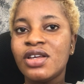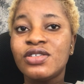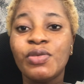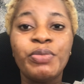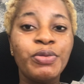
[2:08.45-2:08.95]

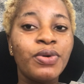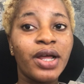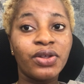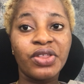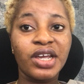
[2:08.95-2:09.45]
some people are
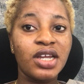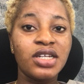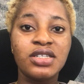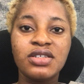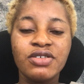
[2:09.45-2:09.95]
not taking
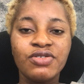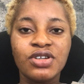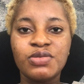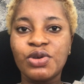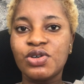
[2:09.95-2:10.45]
it
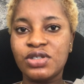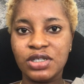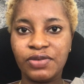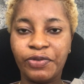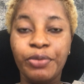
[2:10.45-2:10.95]
serious because
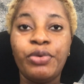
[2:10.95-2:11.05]
it's free.